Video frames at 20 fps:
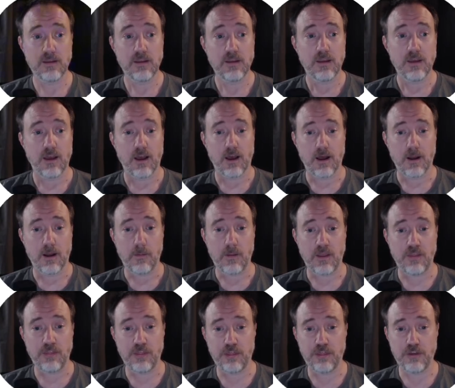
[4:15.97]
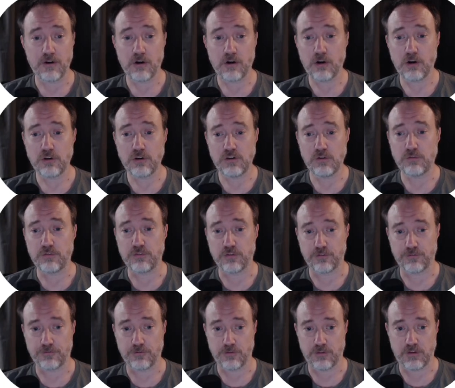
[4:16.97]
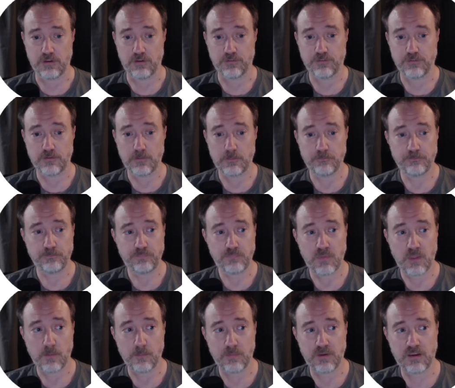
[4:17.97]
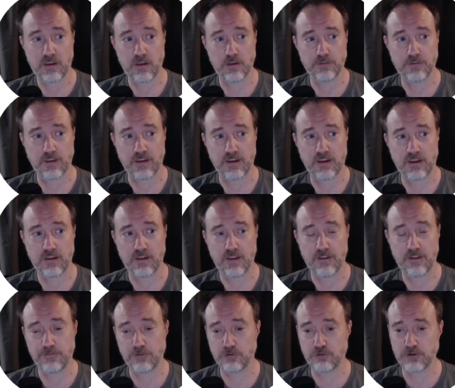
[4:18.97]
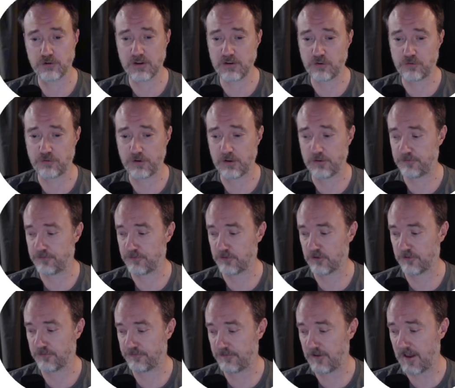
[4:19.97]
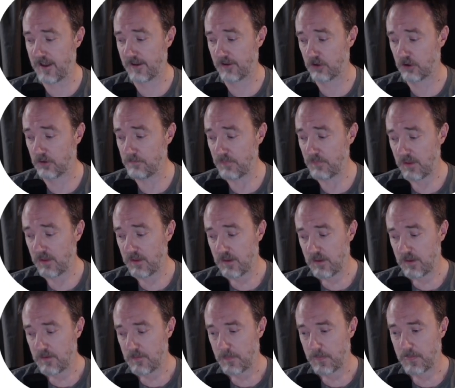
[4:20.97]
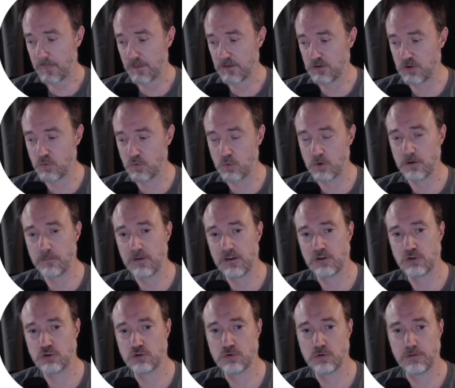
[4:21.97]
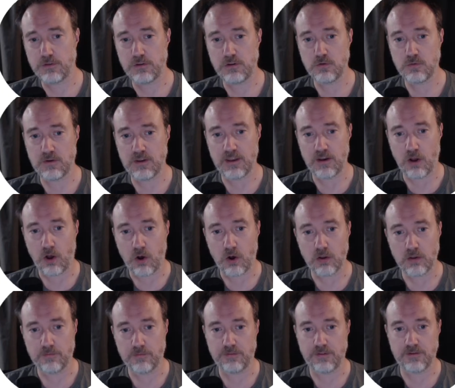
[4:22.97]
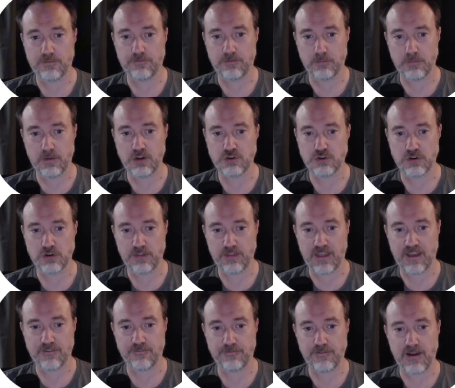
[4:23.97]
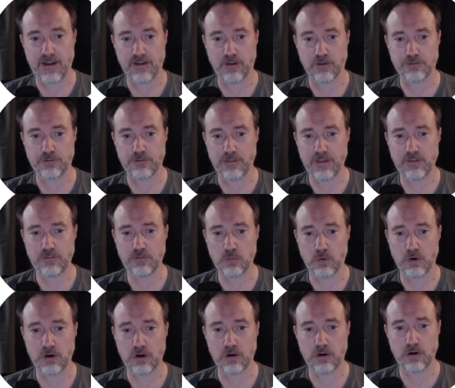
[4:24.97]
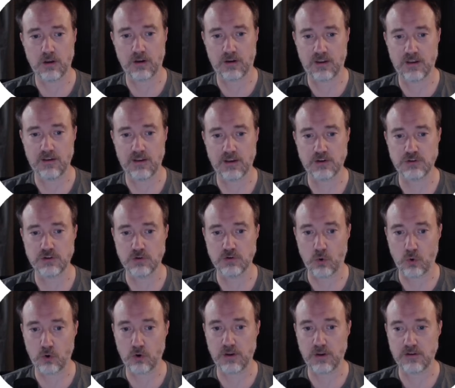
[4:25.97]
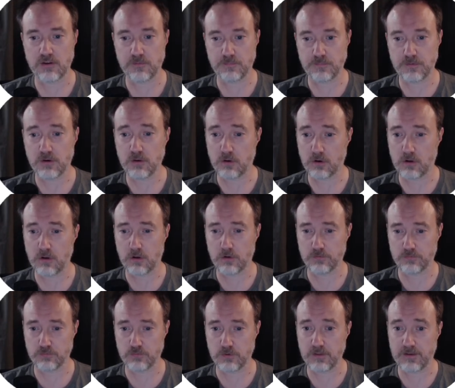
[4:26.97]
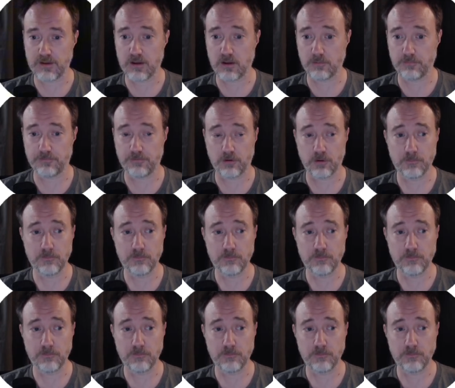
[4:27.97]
And there are uses for these because, like, if you're trying to transfer a file, you want to make sure that you get all of the information in that file. So that's where a connection-oriented protocol is really helpful.